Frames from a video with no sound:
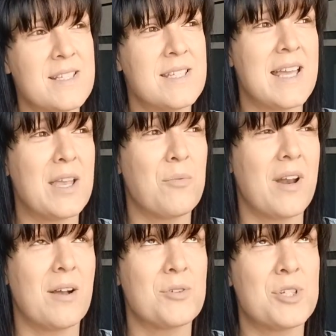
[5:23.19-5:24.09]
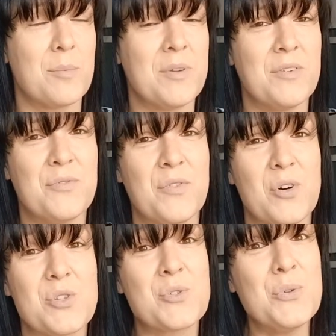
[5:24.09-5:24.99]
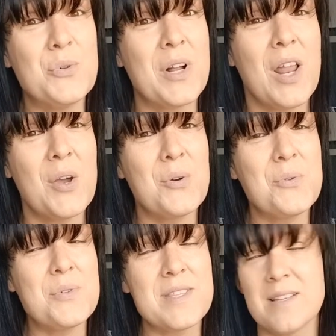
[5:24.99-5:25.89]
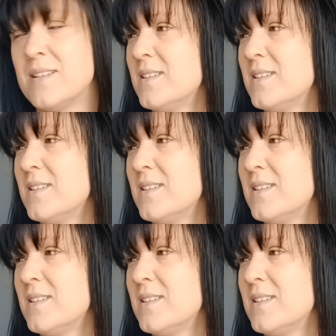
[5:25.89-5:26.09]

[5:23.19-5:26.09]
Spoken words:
Today we're out shopping for school clothes,